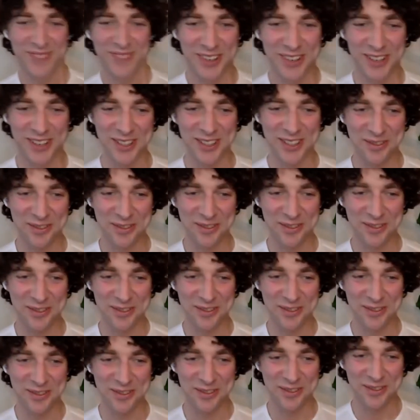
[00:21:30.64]

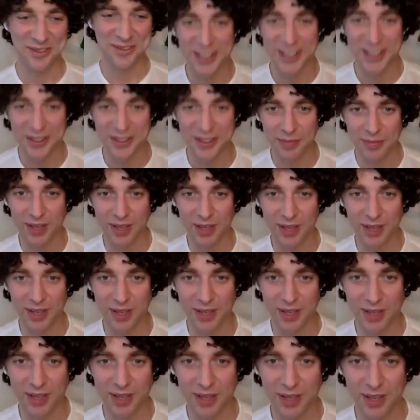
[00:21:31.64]
Wonderful, thank you so
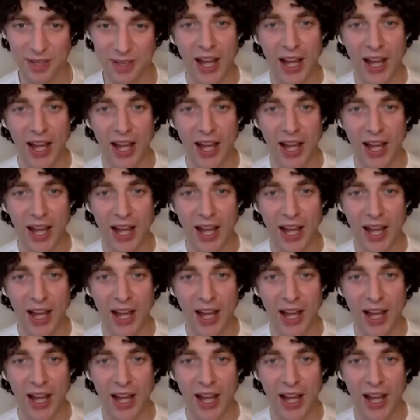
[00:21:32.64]
much.